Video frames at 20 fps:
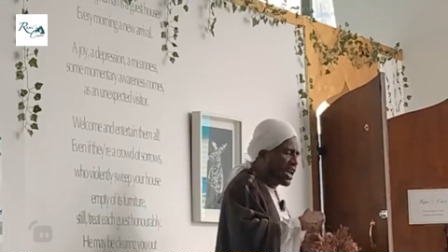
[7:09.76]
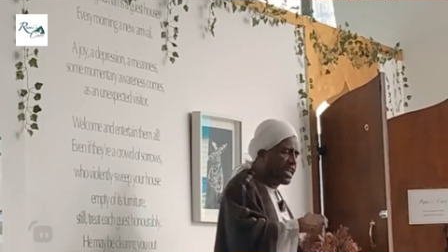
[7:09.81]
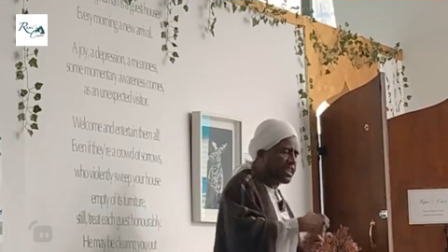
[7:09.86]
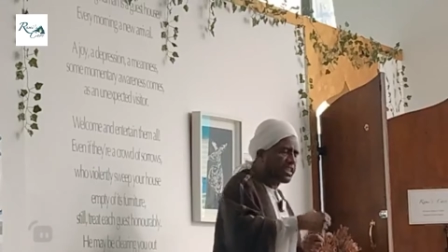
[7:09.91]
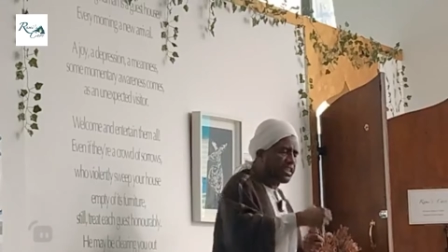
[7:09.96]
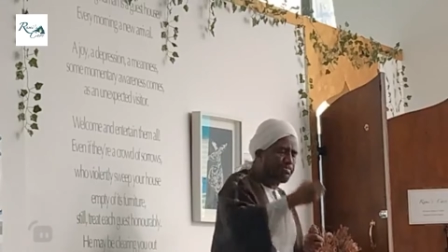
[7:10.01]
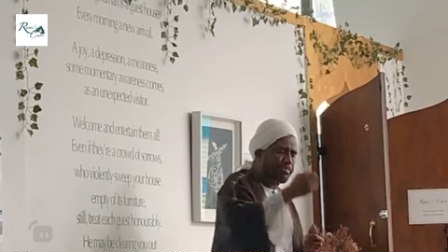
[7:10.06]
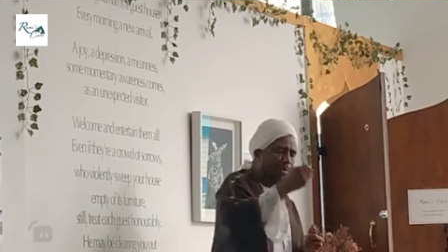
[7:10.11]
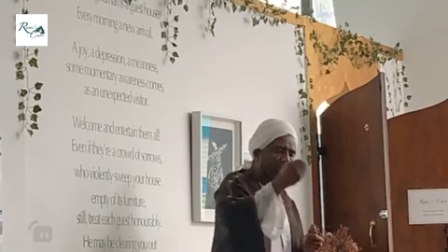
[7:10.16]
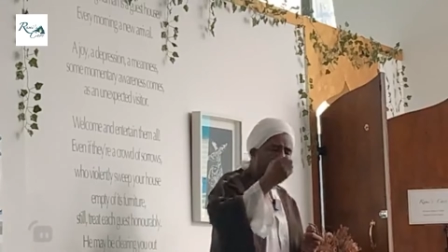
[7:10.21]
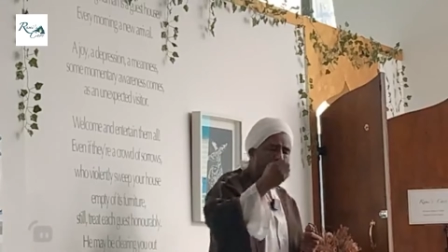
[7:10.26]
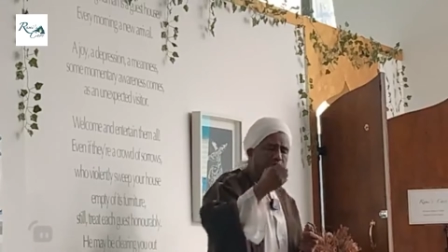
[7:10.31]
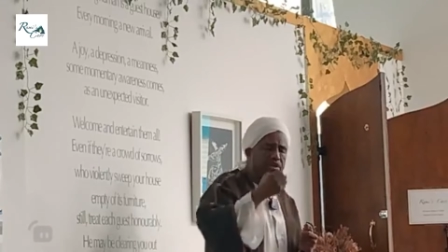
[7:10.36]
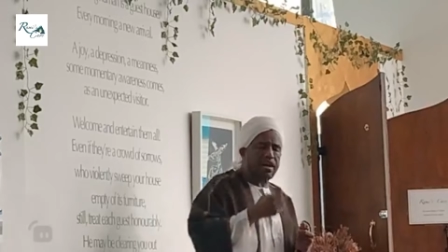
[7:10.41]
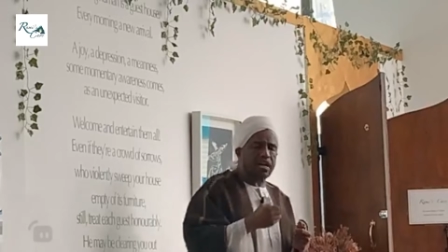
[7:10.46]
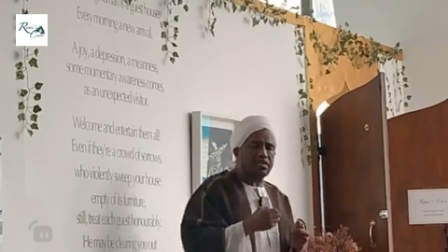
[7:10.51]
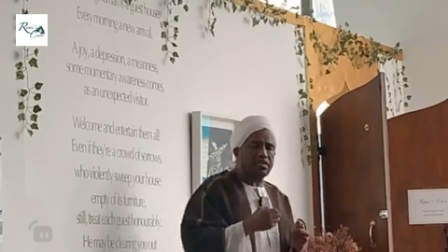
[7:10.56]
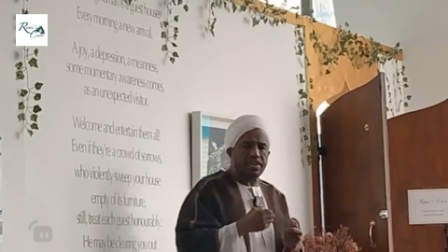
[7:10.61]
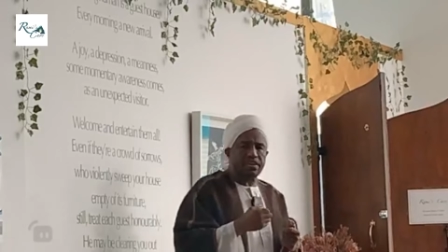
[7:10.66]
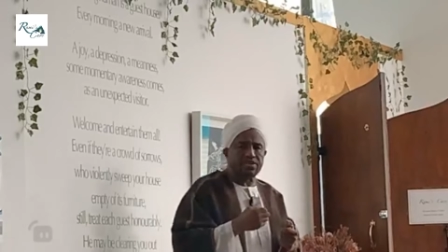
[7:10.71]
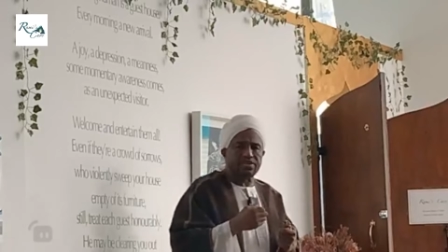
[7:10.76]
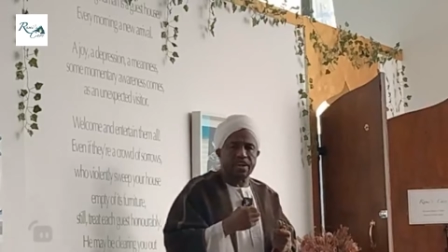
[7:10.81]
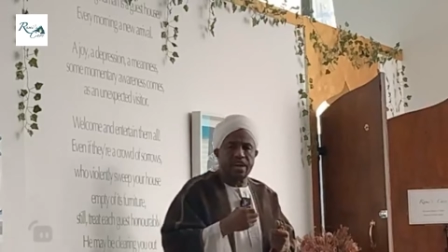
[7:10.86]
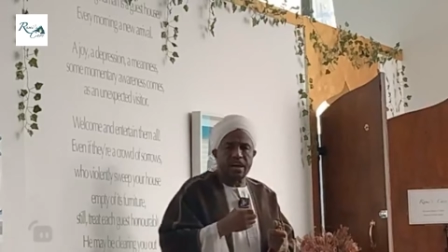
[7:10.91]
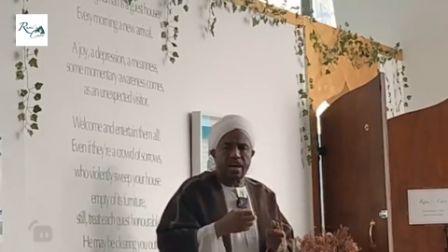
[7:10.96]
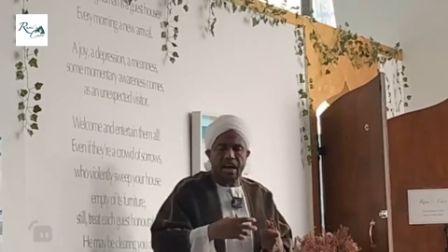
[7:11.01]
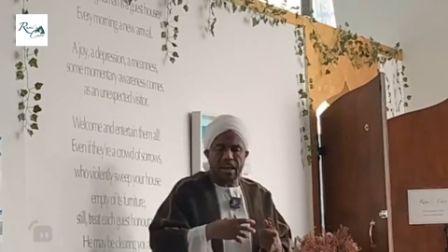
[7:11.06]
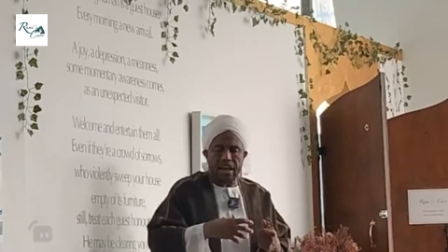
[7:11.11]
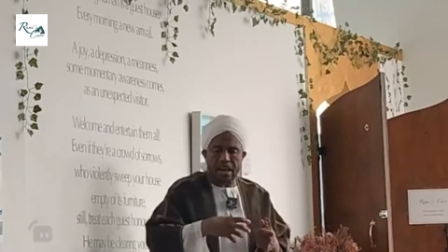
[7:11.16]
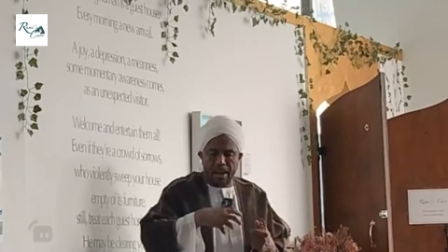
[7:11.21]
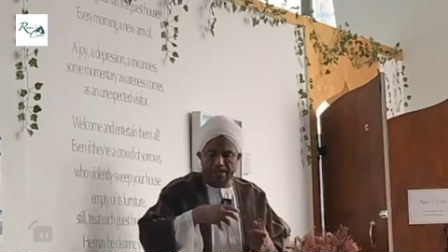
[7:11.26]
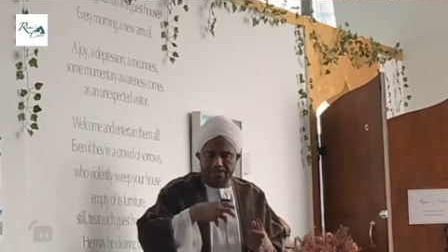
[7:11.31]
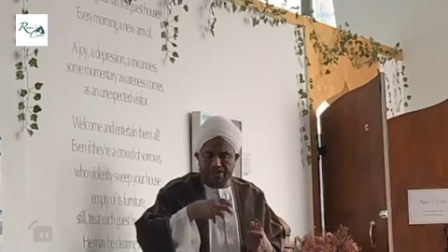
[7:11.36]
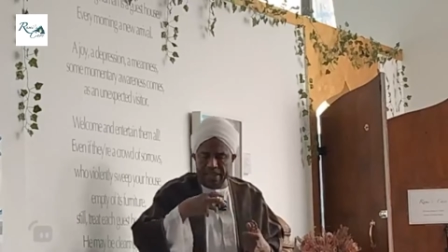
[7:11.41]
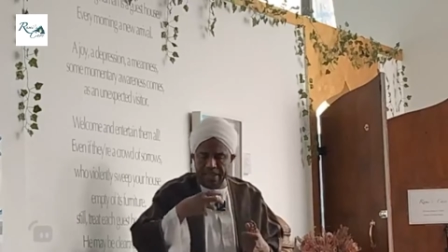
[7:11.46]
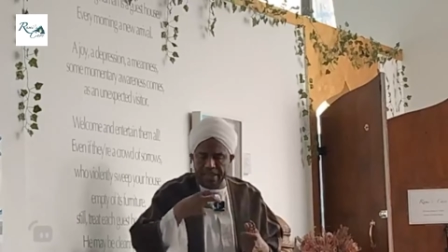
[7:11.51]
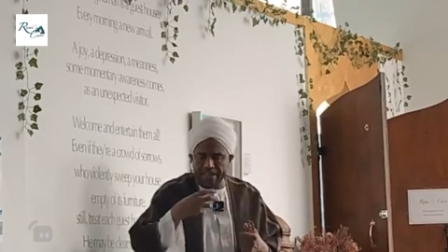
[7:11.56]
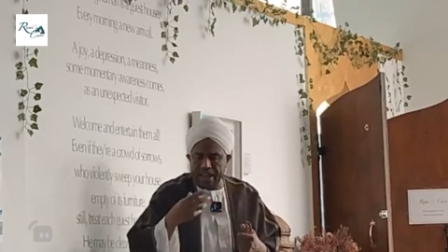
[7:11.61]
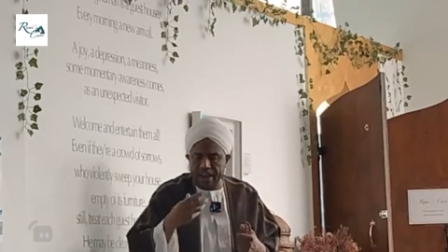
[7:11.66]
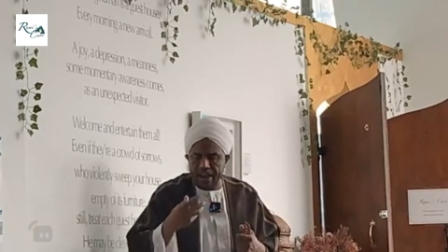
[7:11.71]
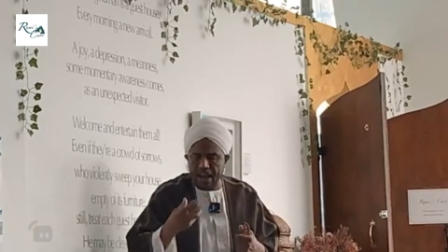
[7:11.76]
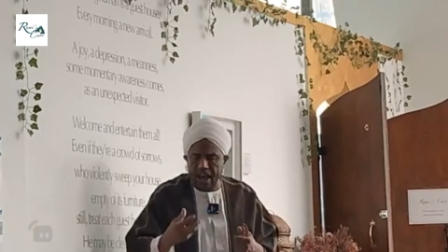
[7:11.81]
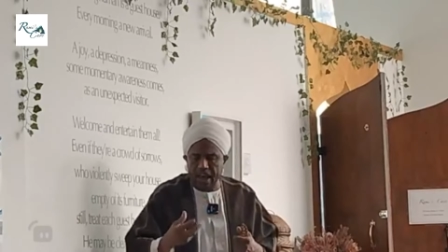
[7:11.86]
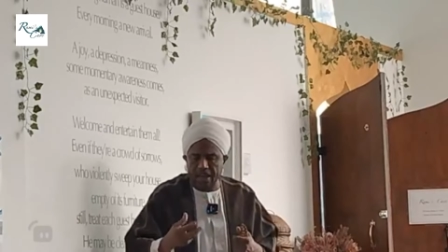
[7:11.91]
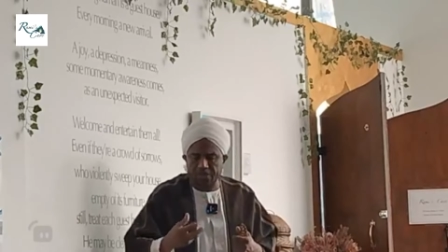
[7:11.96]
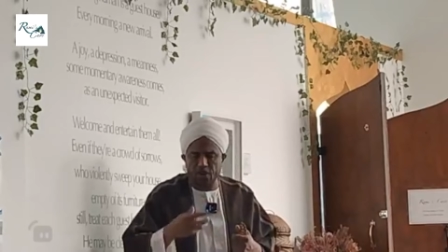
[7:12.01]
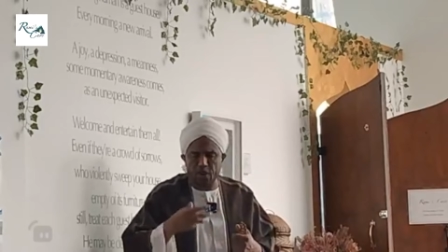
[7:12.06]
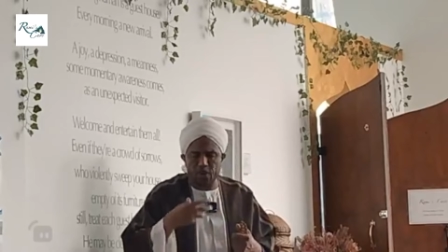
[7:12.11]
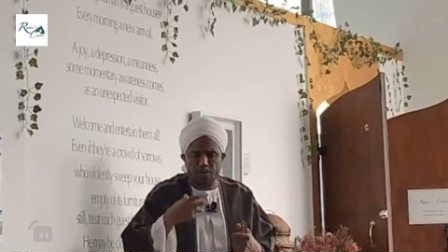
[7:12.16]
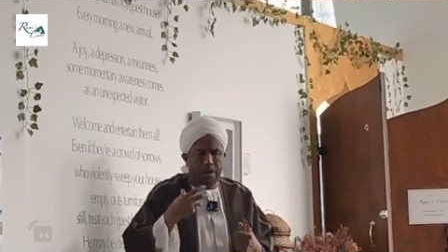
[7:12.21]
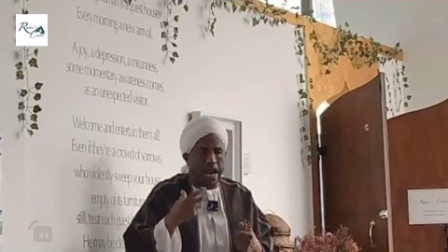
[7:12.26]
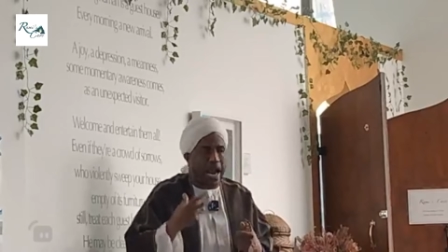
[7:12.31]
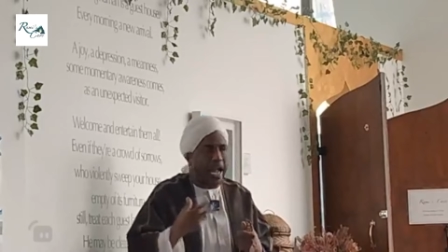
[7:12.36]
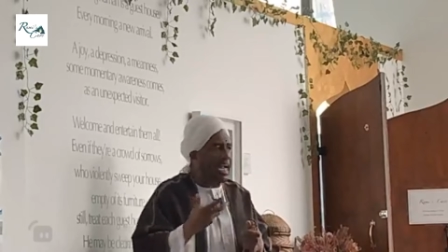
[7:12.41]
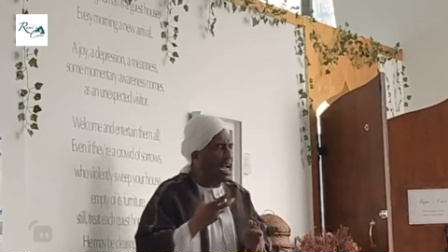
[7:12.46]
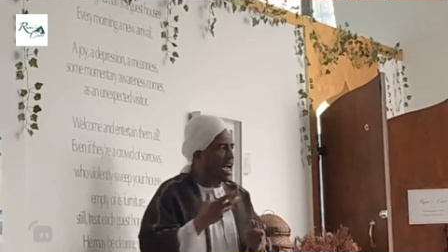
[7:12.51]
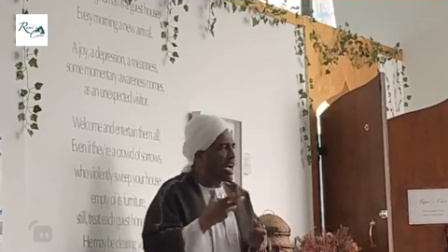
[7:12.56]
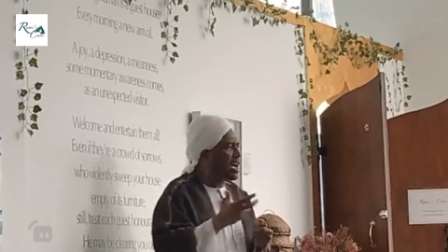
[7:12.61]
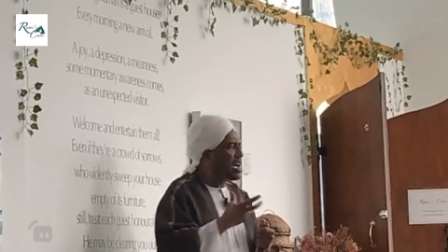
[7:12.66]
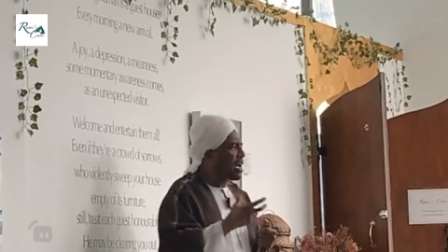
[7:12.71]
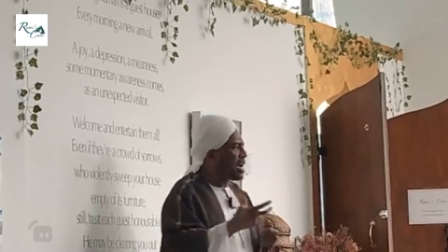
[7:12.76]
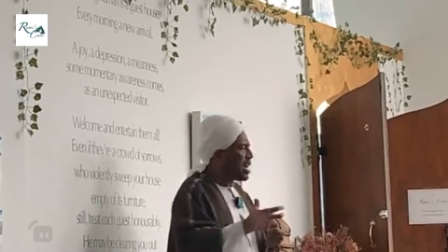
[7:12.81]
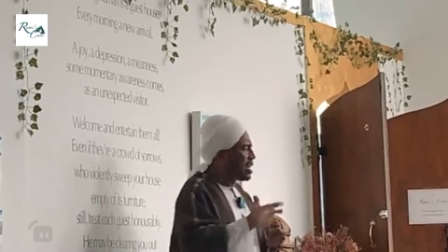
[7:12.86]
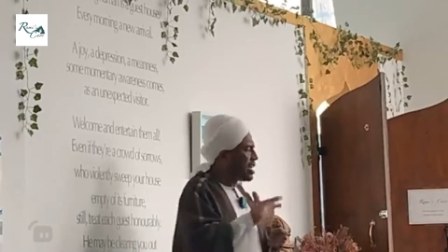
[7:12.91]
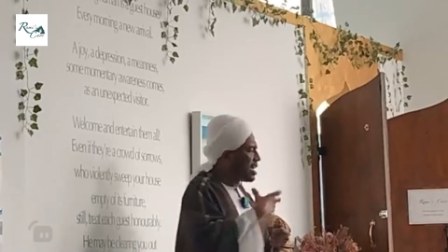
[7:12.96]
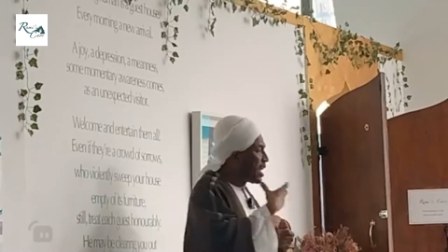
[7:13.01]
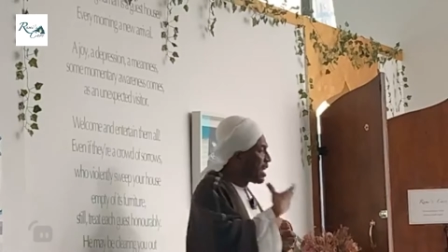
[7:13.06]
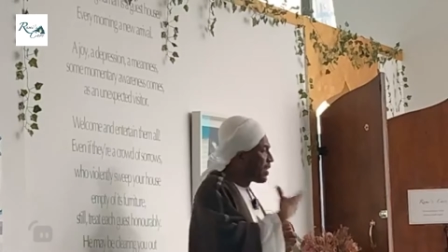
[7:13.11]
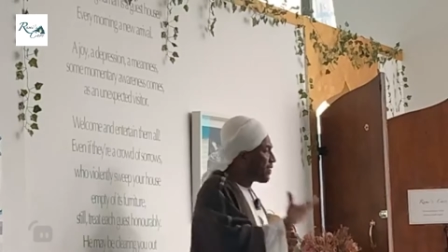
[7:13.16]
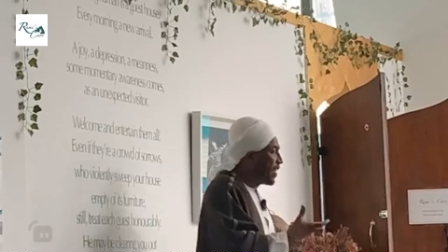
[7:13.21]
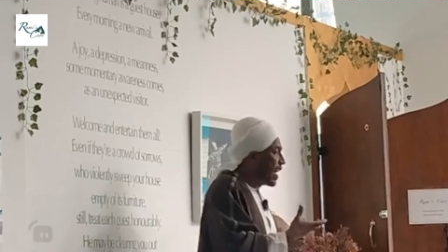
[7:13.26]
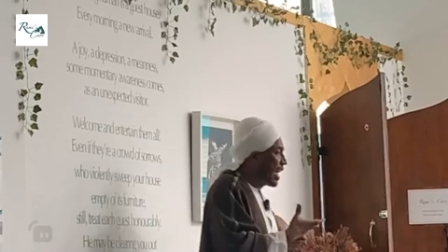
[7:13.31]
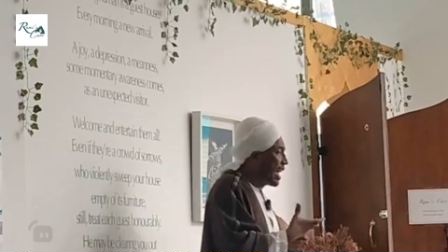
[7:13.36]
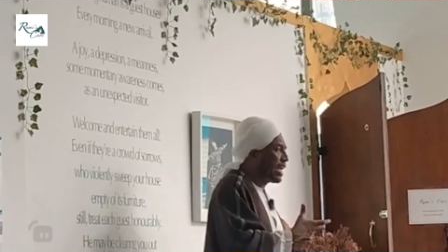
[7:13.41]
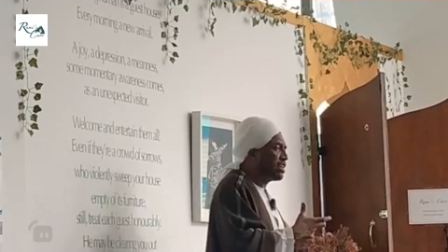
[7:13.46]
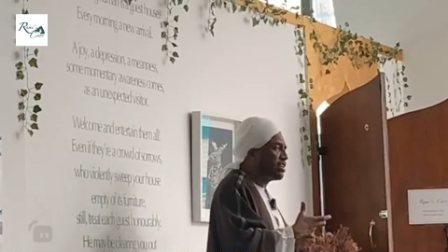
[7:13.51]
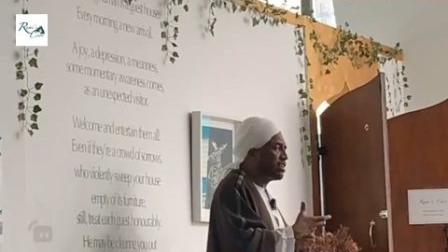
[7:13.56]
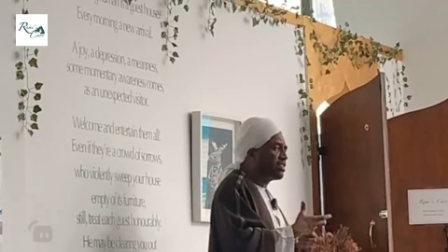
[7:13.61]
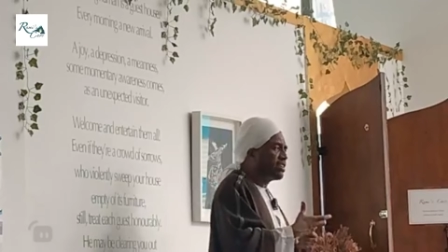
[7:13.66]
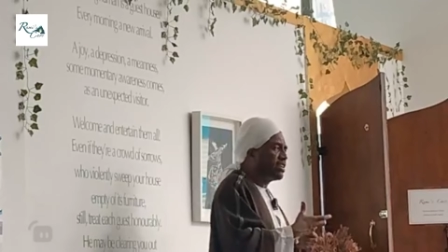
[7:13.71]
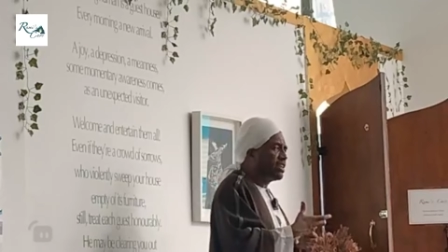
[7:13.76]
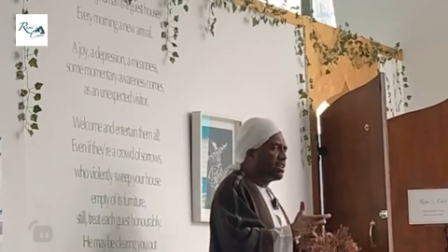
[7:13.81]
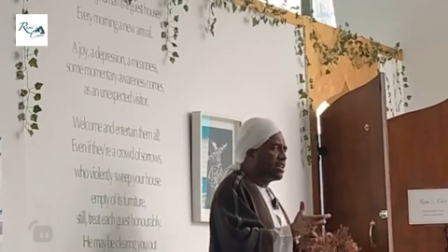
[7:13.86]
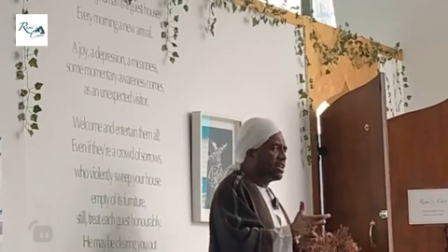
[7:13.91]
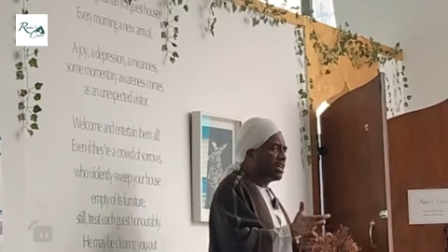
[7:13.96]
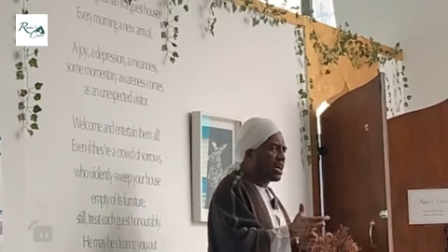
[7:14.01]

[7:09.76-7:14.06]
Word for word: relation better with others and emptying their heart from rancor and ill feelings